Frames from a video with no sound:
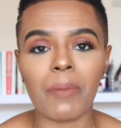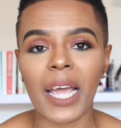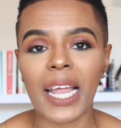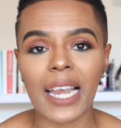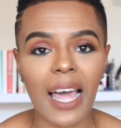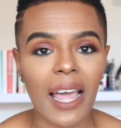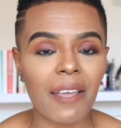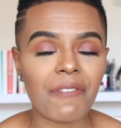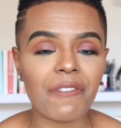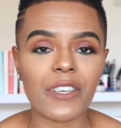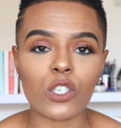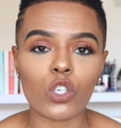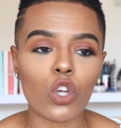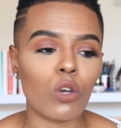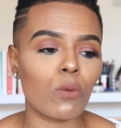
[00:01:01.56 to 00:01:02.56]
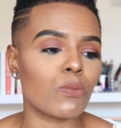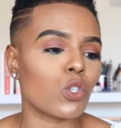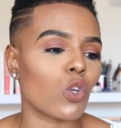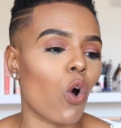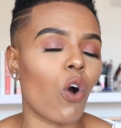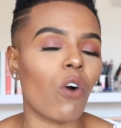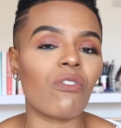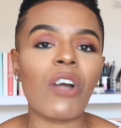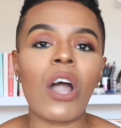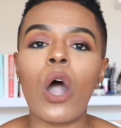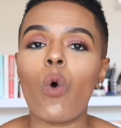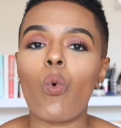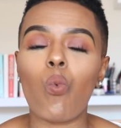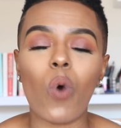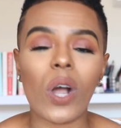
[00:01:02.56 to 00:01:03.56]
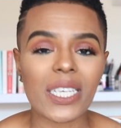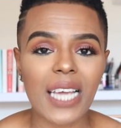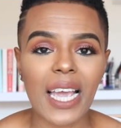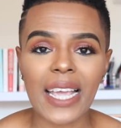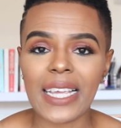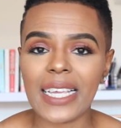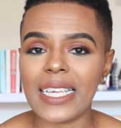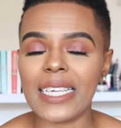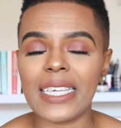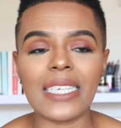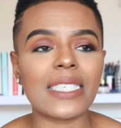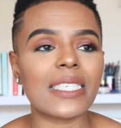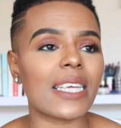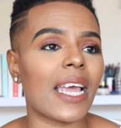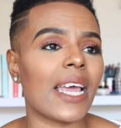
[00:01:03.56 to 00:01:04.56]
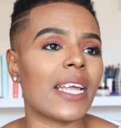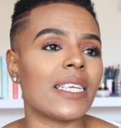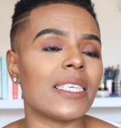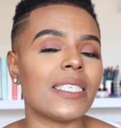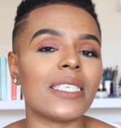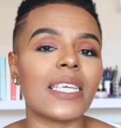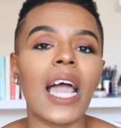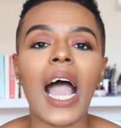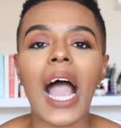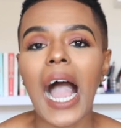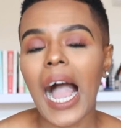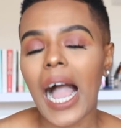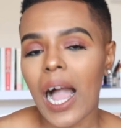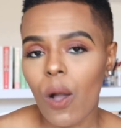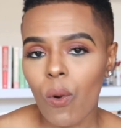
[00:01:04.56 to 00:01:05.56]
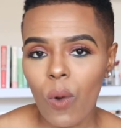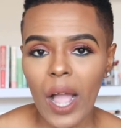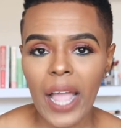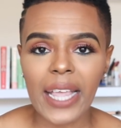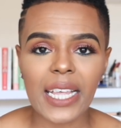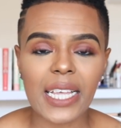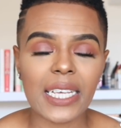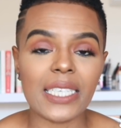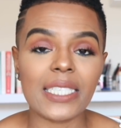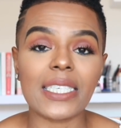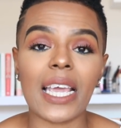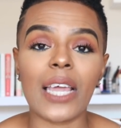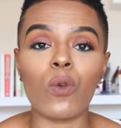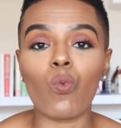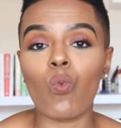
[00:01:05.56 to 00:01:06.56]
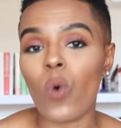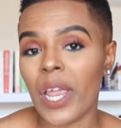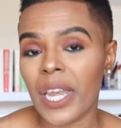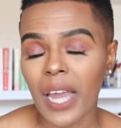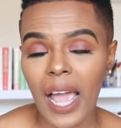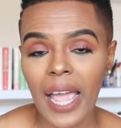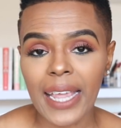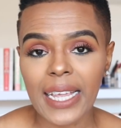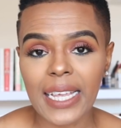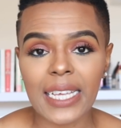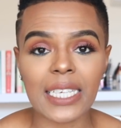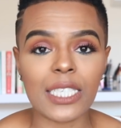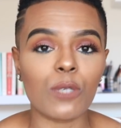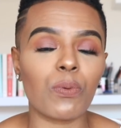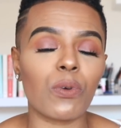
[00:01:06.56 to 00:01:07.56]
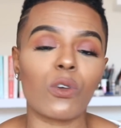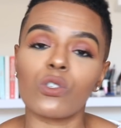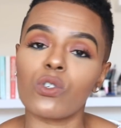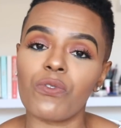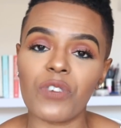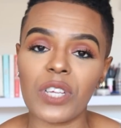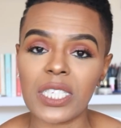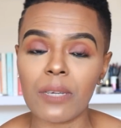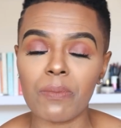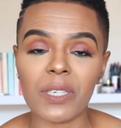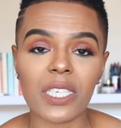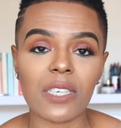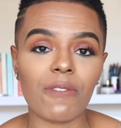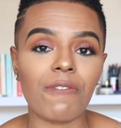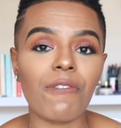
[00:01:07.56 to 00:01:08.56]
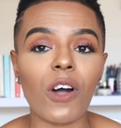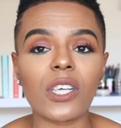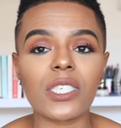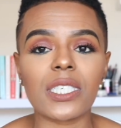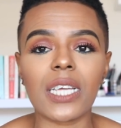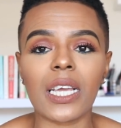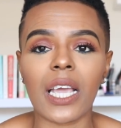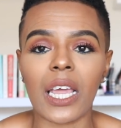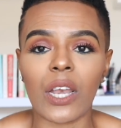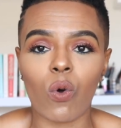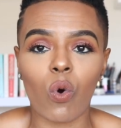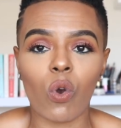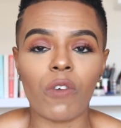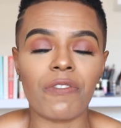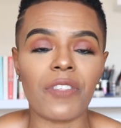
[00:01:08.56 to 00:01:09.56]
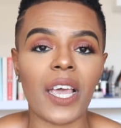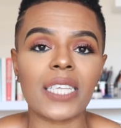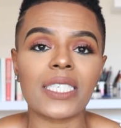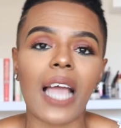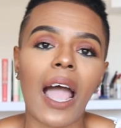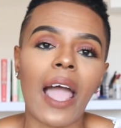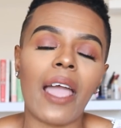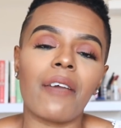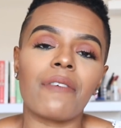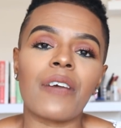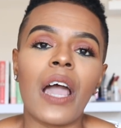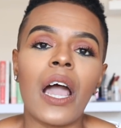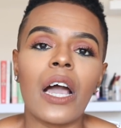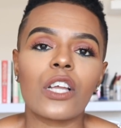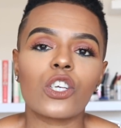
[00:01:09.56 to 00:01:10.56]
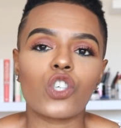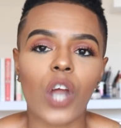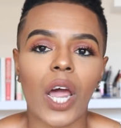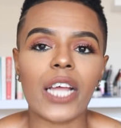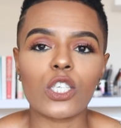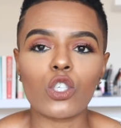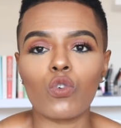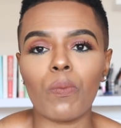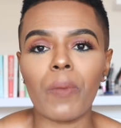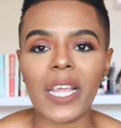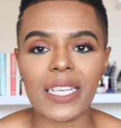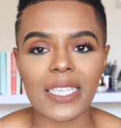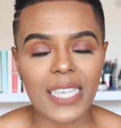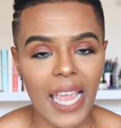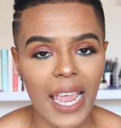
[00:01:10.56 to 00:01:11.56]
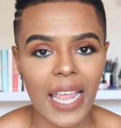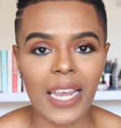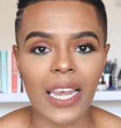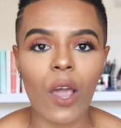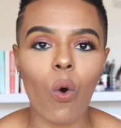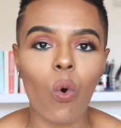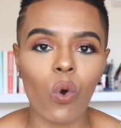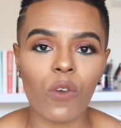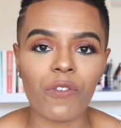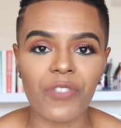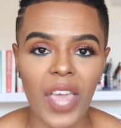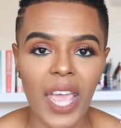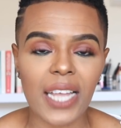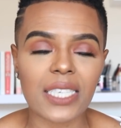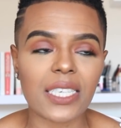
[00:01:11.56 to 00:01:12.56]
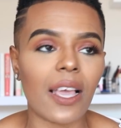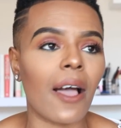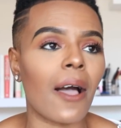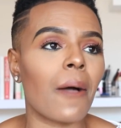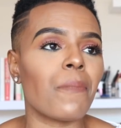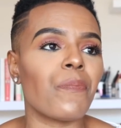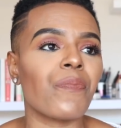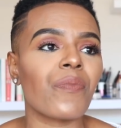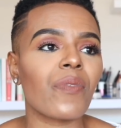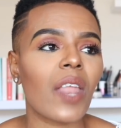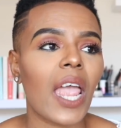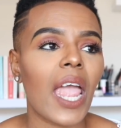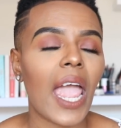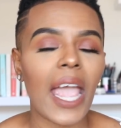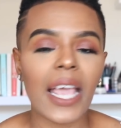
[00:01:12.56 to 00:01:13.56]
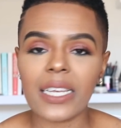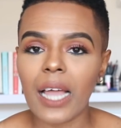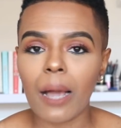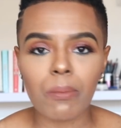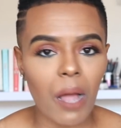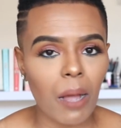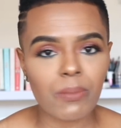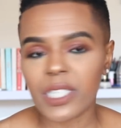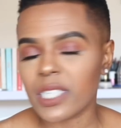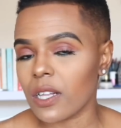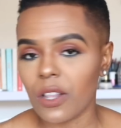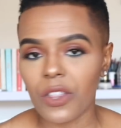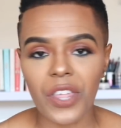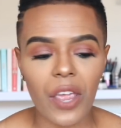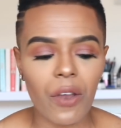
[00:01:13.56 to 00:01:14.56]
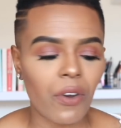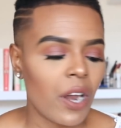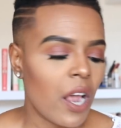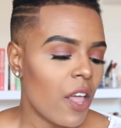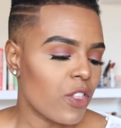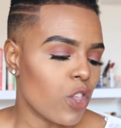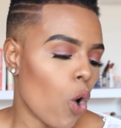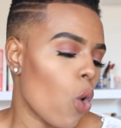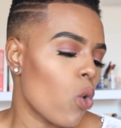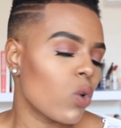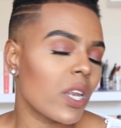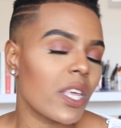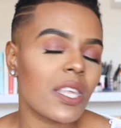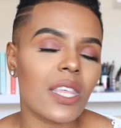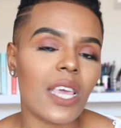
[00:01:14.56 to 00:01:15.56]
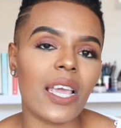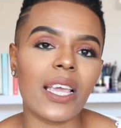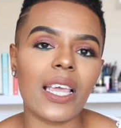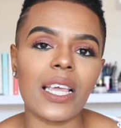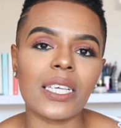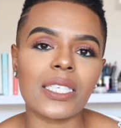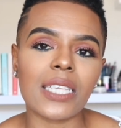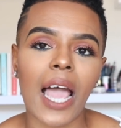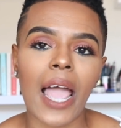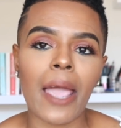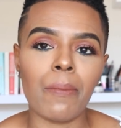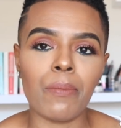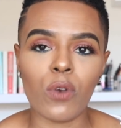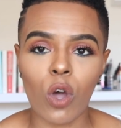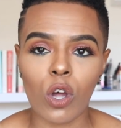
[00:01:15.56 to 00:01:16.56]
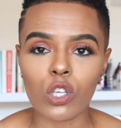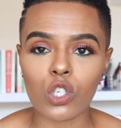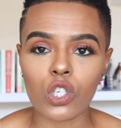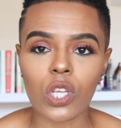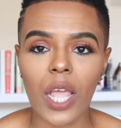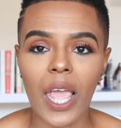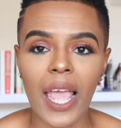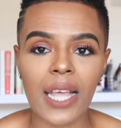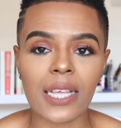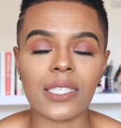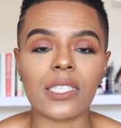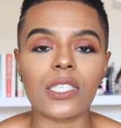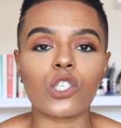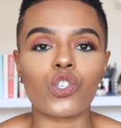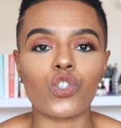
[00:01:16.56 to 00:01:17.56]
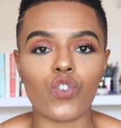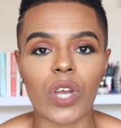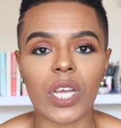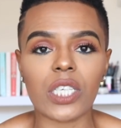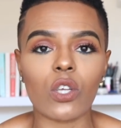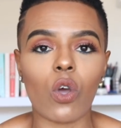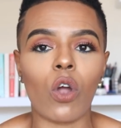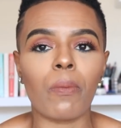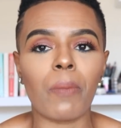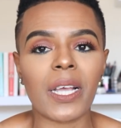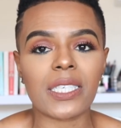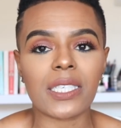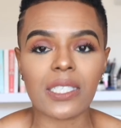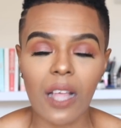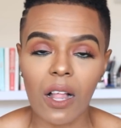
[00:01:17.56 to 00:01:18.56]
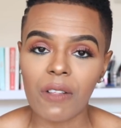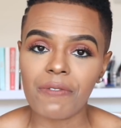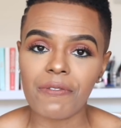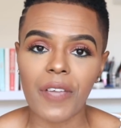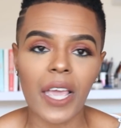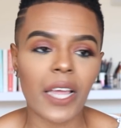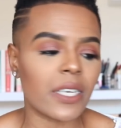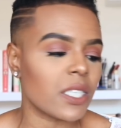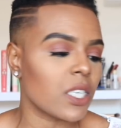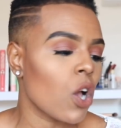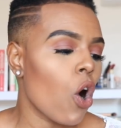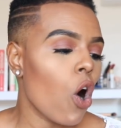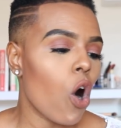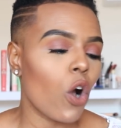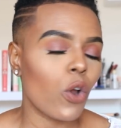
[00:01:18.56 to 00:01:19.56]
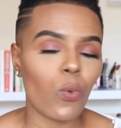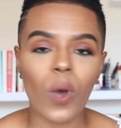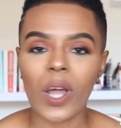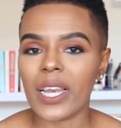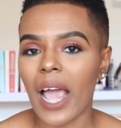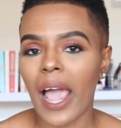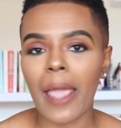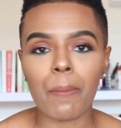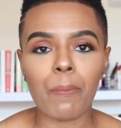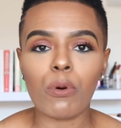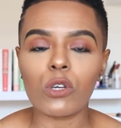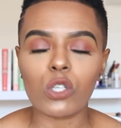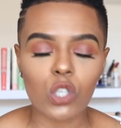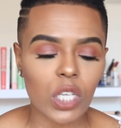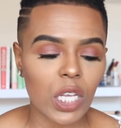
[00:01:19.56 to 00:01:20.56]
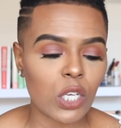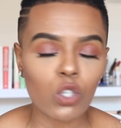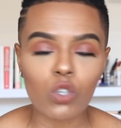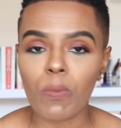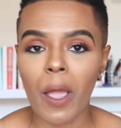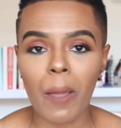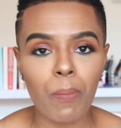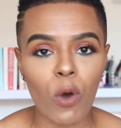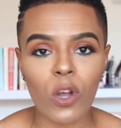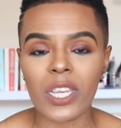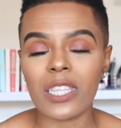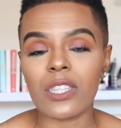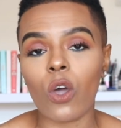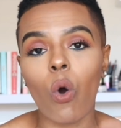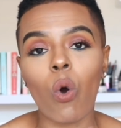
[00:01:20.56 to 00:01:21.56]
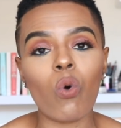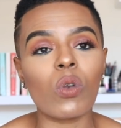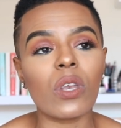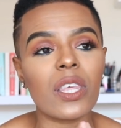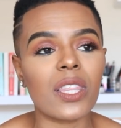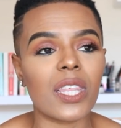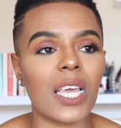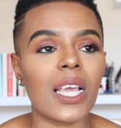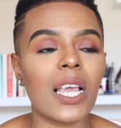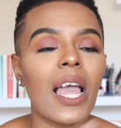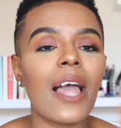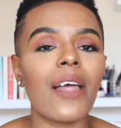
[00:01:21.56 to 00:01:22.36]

my life in terms of what I eat and how I eat and when I eat, because of intermittent fasting and all of that. I have tried to maintain all of that, and I'm still there. The only thing is I am not as strict on myself and on what I put into my body. The only thing